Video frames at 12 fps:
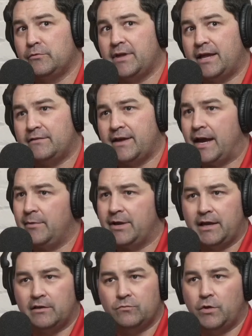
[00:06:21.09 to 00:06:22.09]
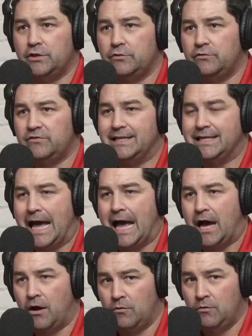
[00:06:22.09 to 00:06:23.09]
that time, and I guess what you see
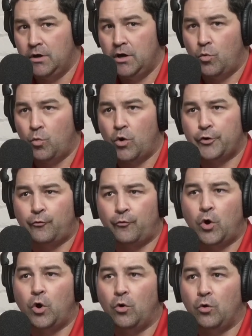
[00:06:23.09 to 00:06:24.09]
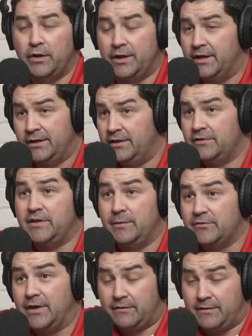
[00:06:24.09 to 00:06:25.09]
now, what role, it
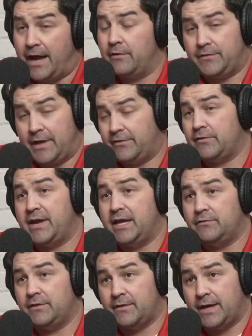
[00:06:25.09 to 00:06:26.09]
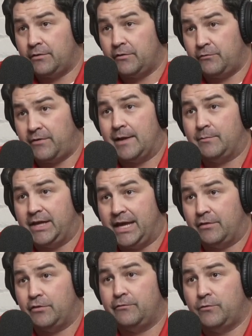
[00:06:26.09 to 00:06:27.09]
seems like that's amazing that the family
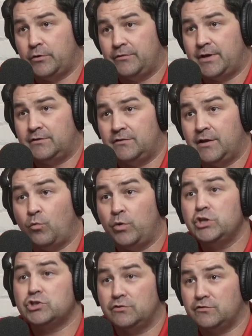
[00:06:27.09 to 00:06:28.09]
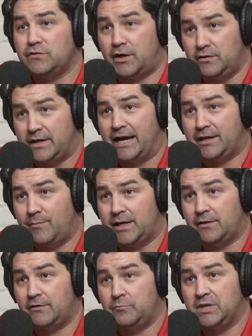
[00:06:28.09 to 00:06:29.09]
had the foresight to say we should start
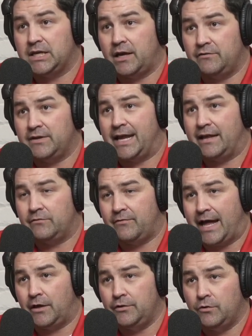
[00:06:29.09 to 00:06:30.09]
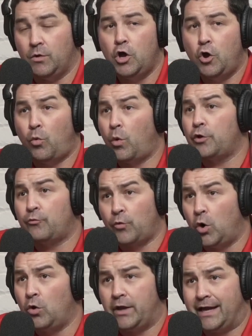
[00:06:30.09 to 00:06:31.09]
documenting this because it has value. What
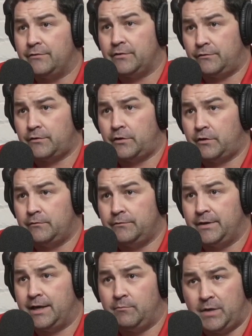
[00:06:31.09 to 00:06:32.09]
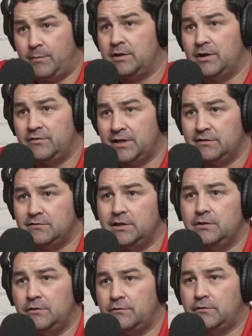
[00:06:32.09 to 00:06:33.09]
role has it served, and maybe does it
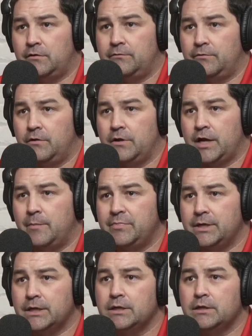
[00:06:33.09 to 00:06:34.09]
continue to serve for the company?